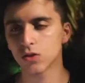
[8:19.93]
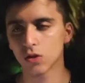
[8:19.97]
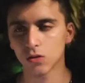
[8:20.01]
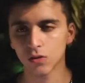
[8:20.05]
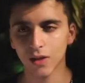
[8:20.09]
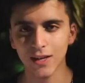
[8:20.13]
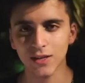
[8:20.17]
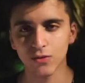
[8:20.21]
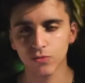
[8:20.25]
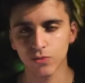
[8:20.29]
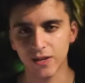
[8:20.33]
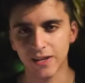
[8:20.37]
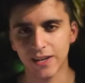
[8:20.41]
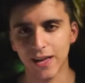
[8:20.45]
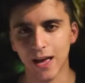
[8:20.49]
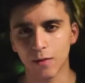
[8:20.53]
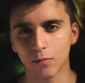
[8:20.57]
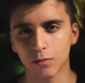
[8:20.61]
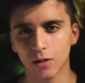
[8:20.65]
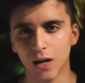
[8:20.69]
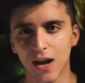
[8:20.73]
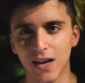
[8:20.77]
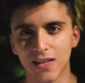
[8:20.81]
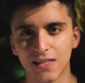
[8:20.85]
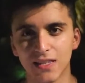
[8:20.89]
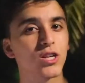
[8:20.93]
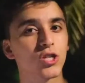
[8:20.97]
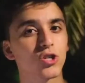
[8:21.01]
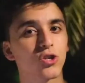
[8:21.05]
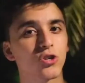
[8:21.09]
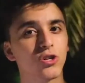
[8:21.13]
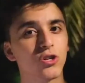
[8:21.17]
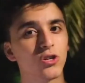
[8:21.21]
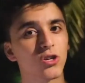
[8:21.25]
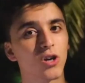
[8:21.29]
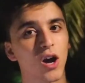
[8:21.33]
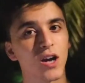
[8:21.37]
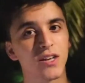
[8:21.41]
So let's recap, guys. Make
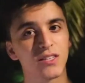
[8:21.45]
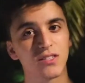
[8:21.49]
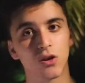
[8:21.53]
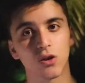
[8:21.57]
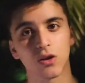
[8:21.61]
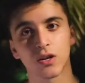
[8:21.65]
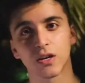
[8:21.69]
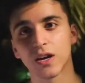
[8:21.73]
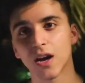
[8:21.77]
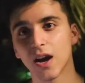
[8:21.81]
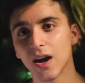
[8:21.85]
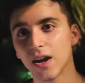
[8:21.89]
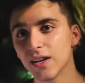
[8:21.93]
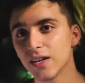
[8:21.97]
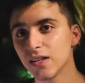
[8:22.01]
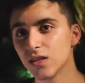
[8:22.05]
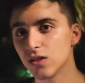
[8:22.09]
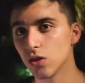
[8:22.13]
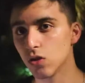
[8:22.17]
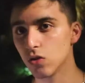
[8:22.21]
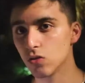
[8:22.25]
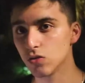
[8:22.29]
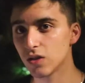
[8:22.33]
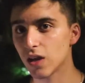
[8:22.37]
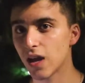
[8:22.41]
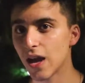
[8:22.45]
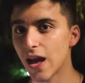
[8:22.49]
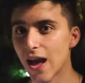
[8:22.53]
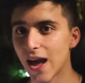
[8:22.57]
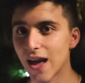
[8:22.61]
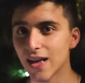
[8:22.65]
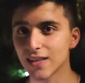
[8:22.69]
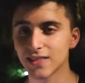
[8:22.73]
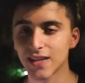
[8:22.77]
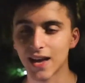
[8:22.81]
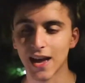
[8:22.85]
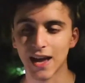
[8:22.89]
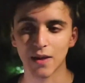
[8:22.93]
sure you guys are cutting those
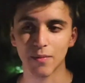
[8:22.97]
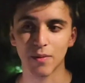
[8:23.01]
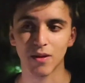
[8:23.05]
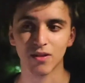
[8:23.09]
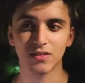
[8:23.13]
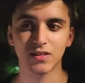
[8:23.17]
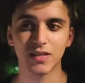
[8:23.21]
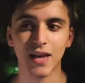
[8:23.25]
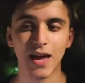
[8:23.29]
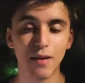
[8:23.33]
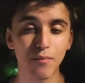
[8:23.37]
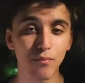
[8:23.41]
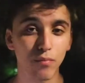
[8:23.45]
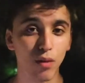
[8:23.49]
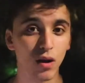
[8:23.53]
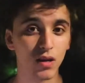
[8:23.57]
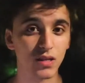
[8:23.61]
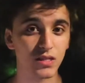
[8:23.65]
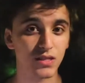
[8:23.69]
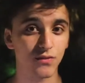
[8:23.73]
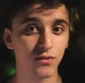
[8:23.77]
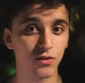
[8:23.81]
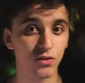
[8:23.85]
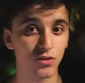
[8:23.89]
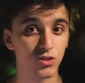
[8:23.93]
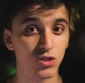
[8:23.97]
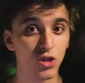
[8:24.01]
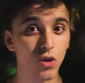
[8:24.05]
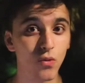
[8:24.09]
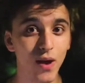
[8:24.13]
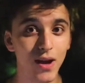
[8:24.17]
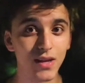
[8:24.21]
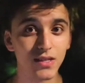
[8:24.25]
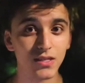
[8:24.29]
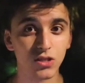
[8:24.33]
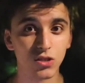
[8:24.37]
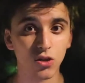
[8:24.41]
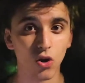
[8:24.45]
ads at about $10 if there's
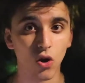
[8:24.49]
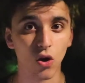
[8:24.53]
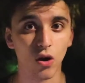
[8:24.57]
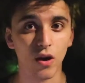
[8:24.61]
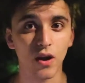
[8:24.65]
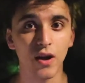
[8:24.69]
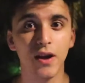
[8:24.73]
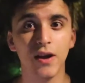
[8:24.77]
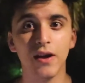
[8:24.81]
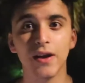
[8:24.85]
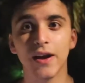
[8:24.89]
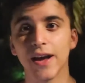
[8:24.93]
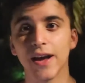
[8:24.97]
no add to cart